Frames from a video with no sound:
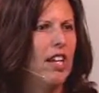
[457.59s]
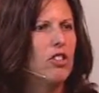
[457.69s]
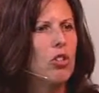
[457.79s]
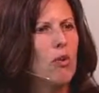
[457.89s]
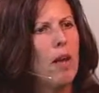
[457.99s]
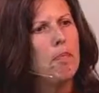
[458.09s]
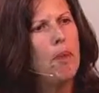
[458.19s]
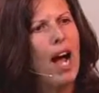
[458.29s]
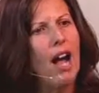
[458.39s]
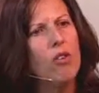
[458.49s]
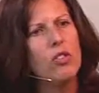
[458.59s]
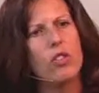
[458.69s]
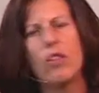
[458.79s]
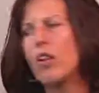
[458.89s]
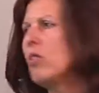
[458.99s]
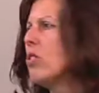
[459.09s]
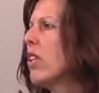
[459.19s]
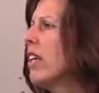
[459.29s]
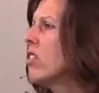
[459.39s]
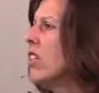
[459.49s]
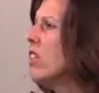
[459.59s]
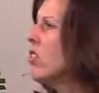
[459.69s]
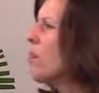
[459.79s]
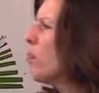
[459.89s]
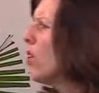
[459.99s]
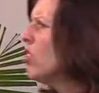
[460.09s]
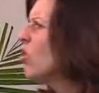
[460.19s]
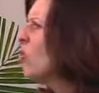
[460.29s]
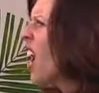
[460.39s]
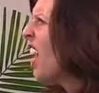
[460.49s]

And so I bowed to those things. And he said, pretty soon